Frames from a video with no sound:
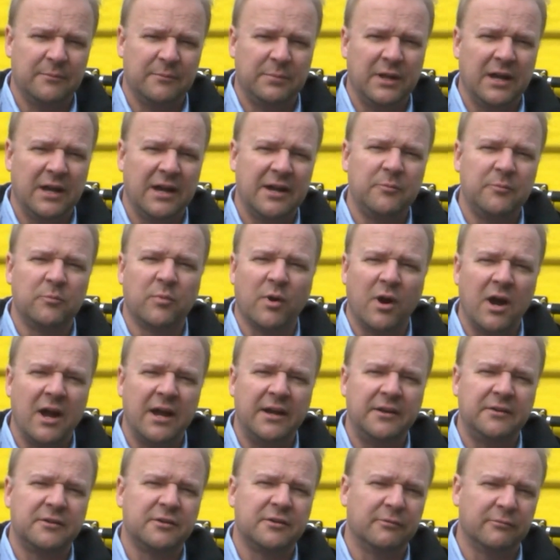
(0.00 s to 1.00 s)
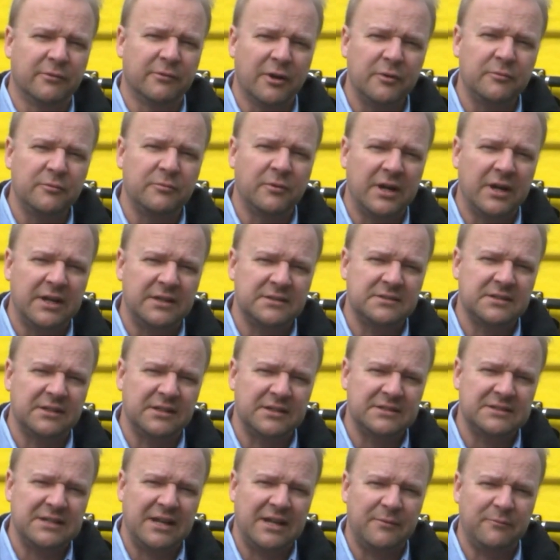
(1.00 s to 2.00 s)
applied brine to roadways in
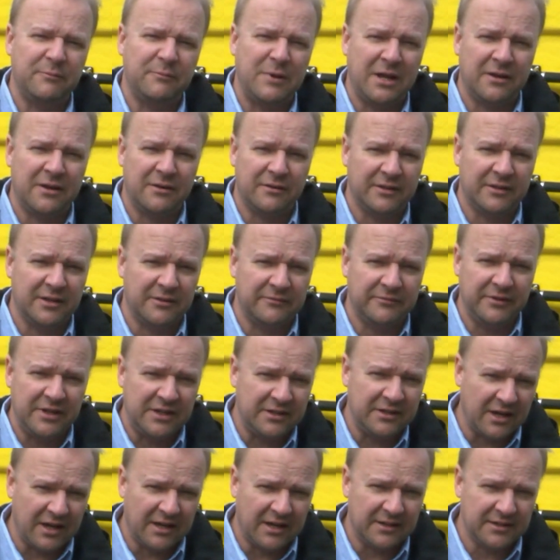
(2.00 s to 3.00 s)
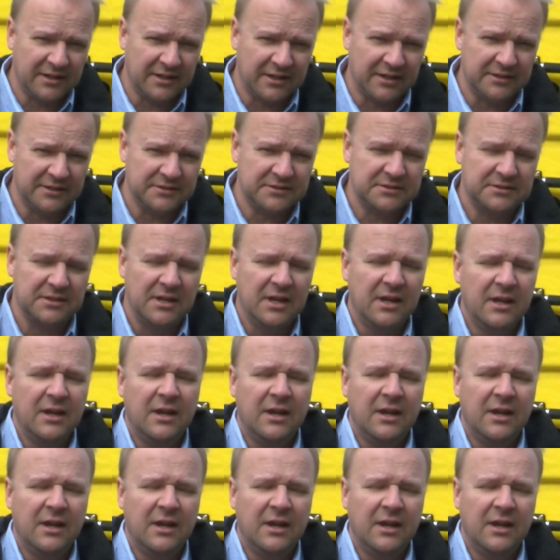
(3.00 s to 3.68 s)
the same manner that VDOT does.